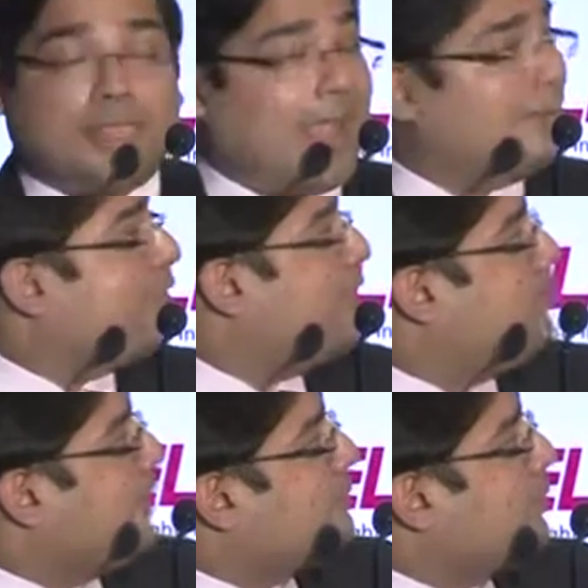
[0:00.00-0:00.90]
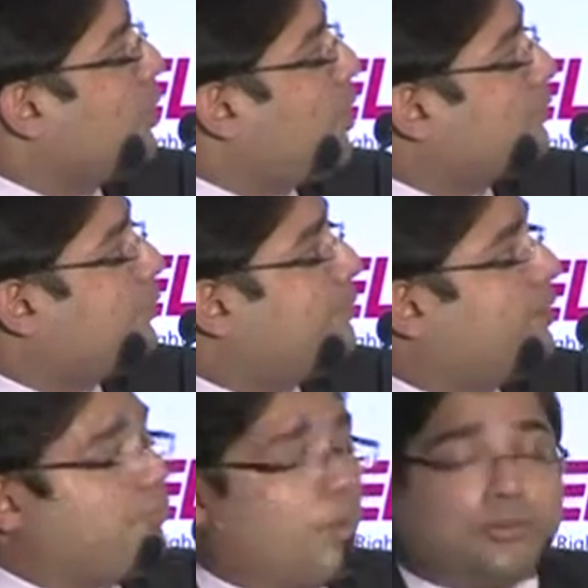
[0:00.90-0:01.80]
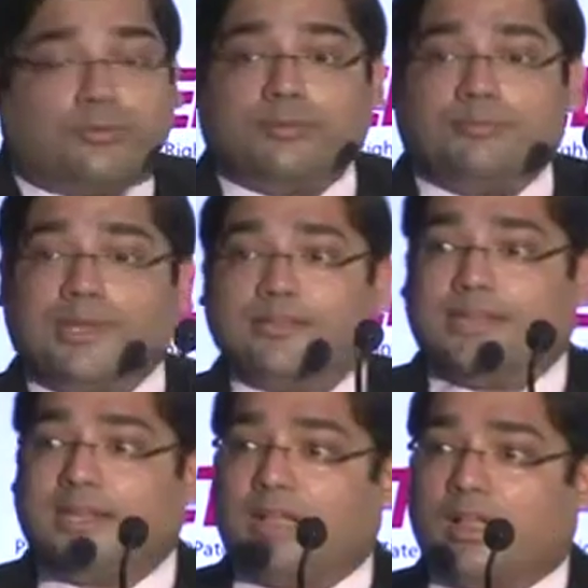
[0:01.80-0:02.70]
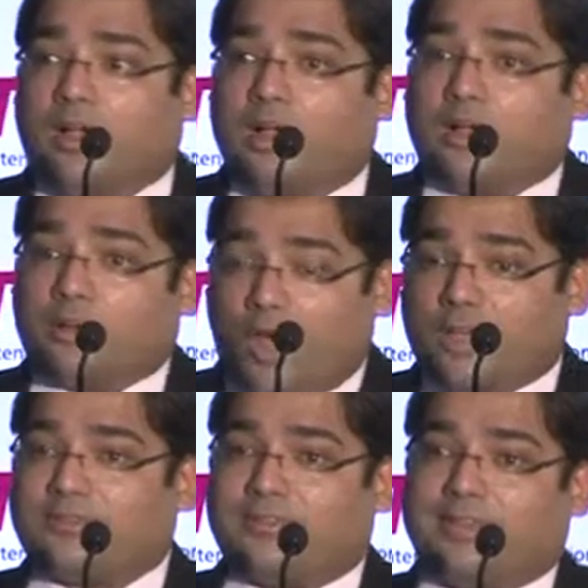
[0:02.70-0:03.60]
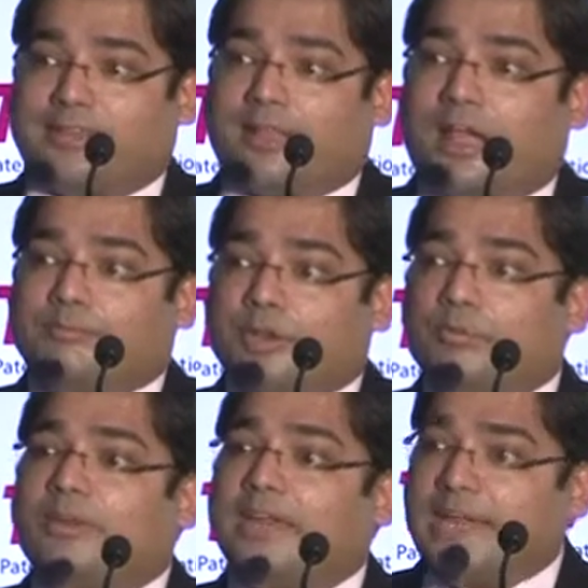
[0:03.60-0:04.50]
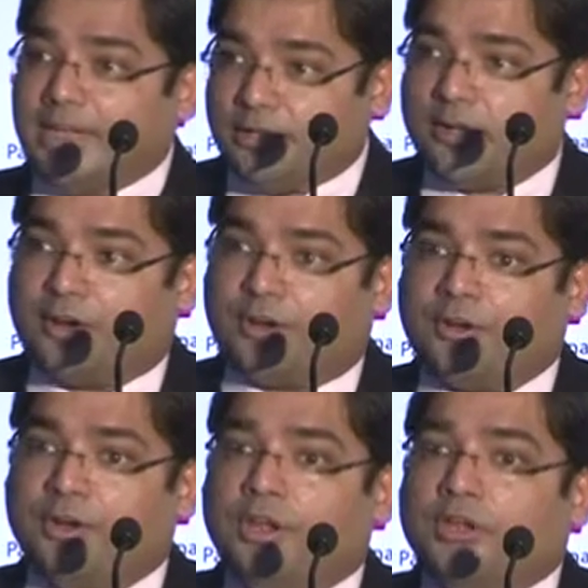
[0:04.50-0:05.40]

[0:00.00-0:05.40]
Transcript: And a replacement cost would be what would be the cost that the company would incur